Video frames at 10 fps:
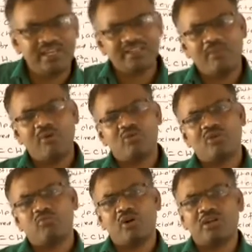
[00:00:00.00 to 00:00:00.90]
less amount
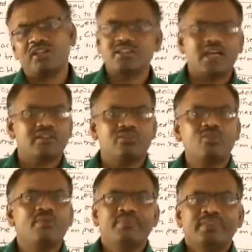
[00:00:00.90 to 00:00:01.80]
of water is
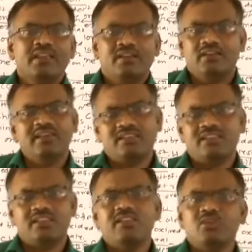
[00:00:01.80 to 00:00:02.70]
also
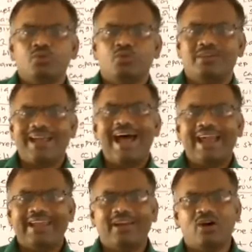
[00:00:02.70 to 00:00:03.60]
necessary to
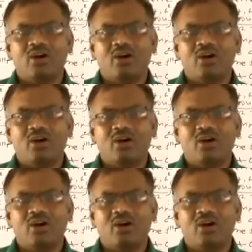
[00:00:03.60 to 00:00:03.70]
dry